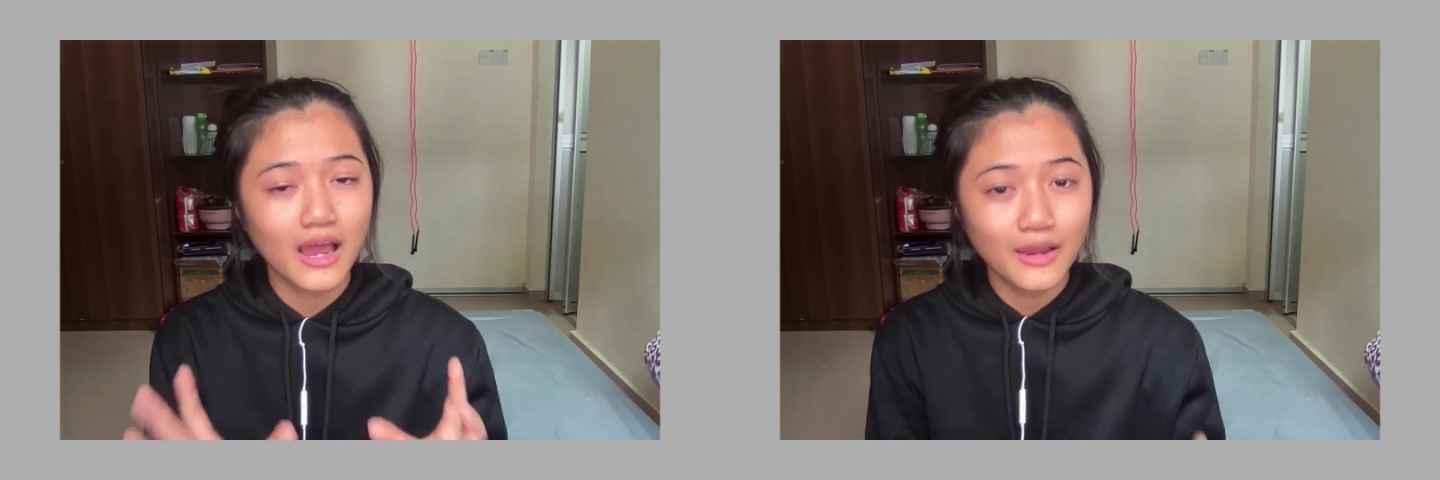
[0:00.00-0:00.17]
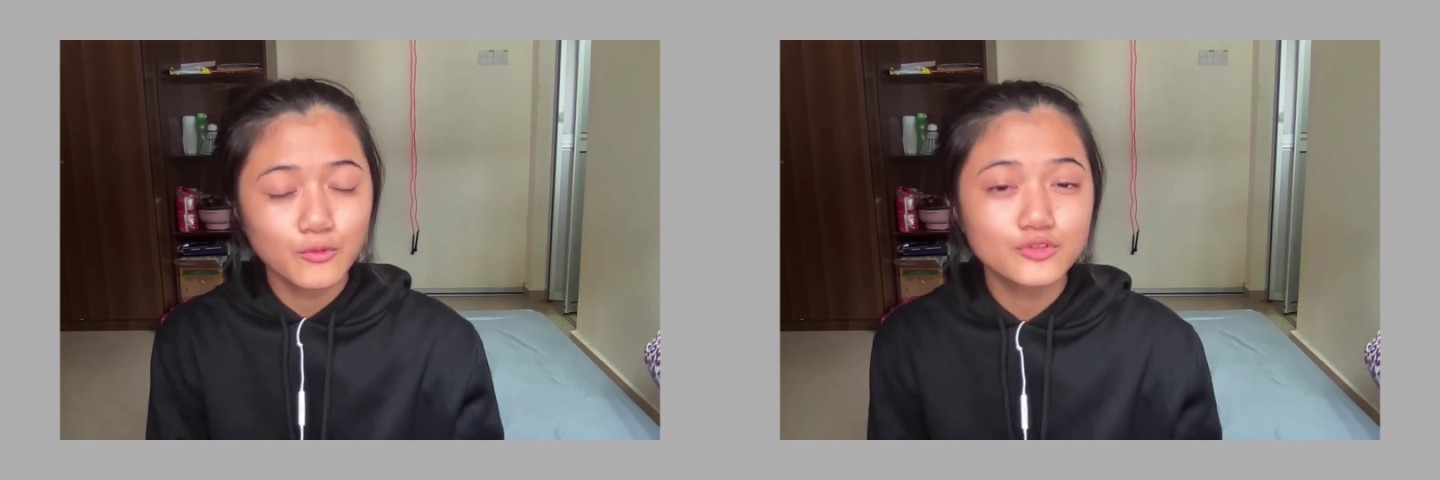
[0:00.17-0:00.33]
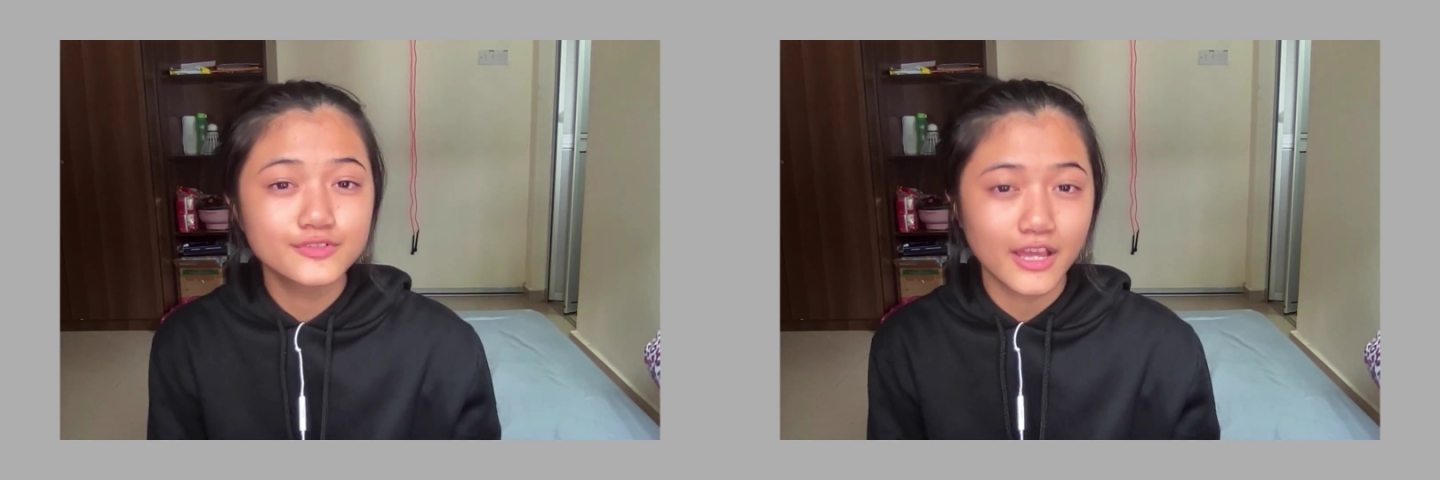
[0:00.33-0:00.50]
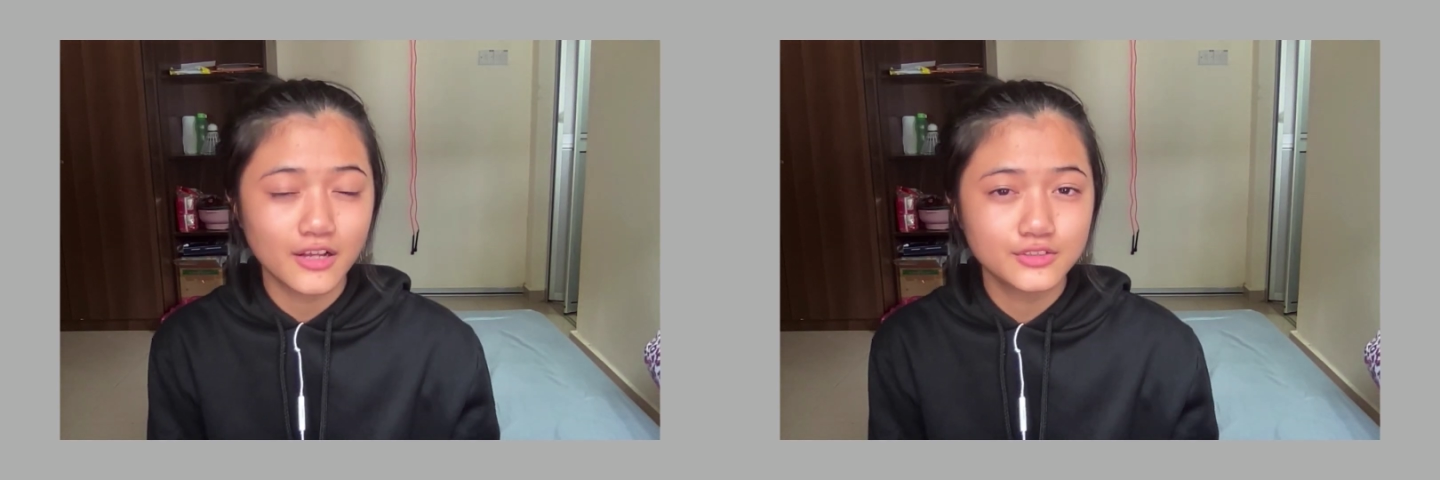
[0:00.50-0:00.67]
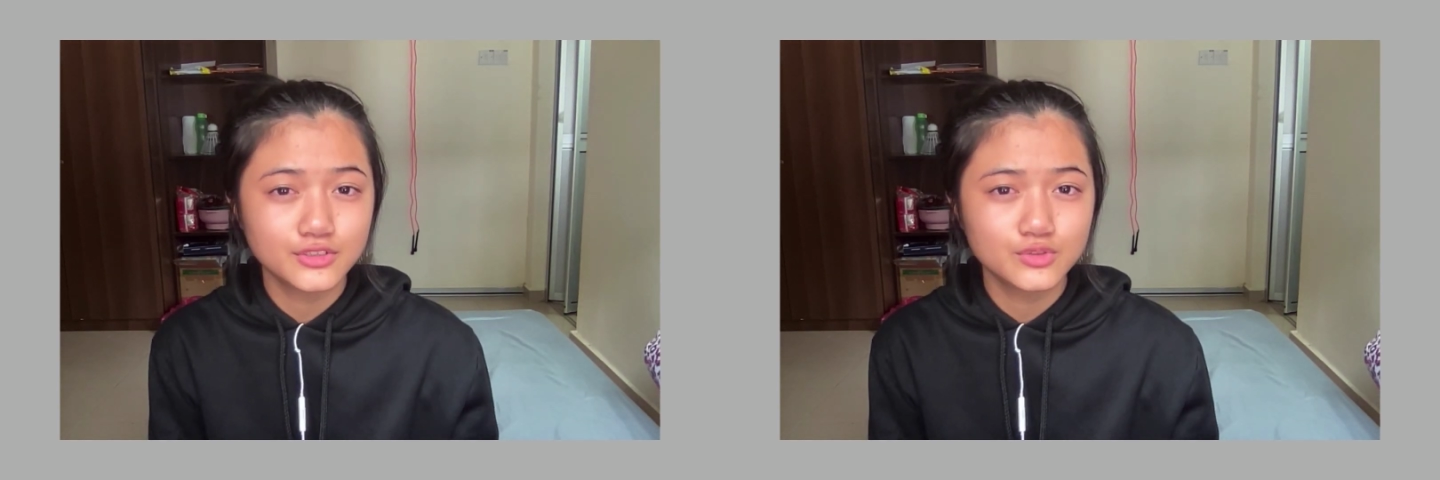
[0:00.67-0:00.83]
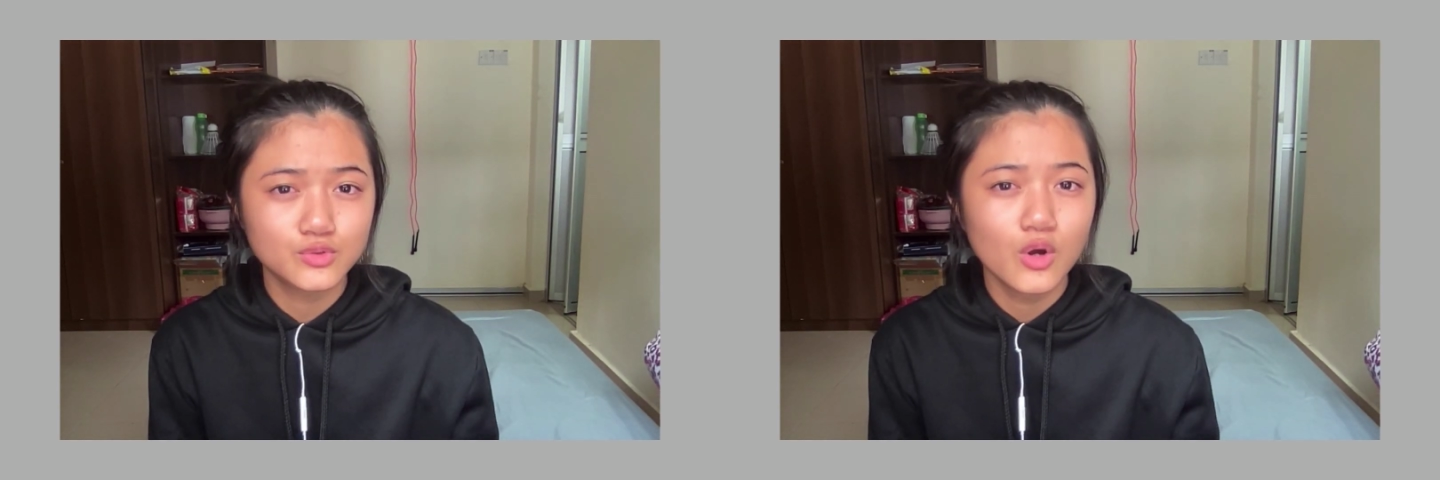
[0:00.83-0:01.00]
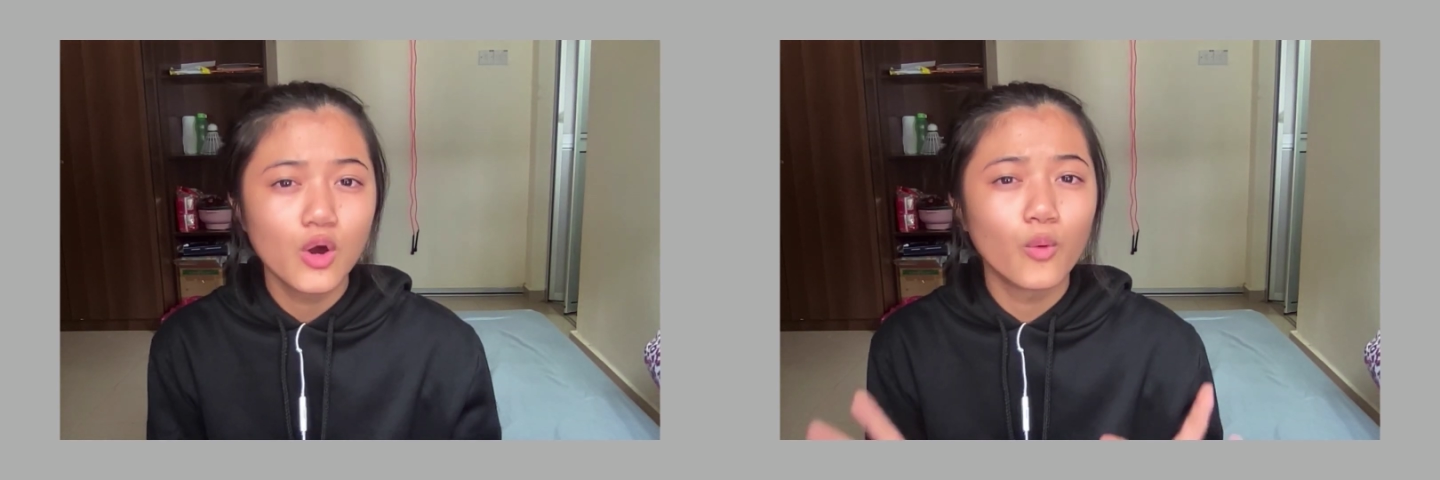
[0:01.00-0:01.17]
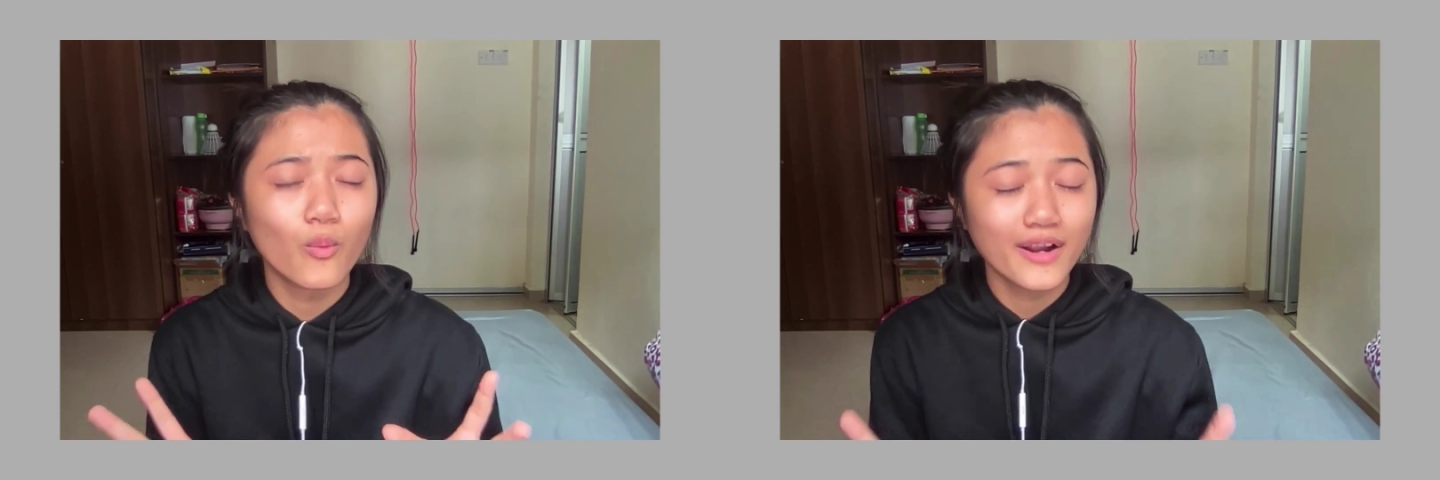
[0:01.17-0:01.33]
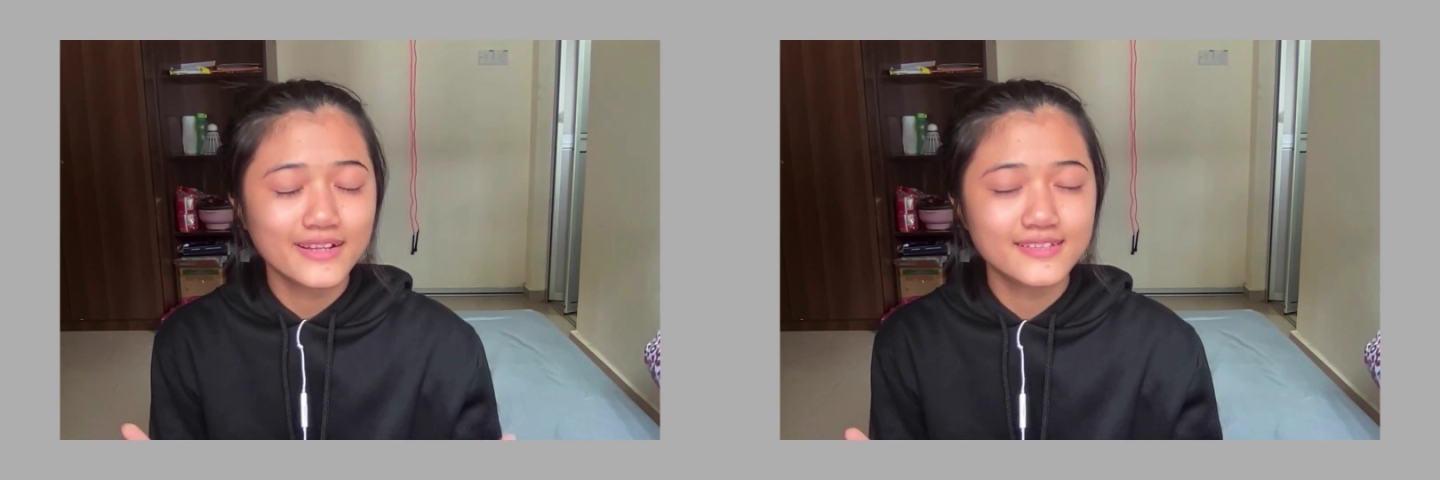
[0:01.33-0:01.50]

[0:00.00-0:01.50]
I would tell you what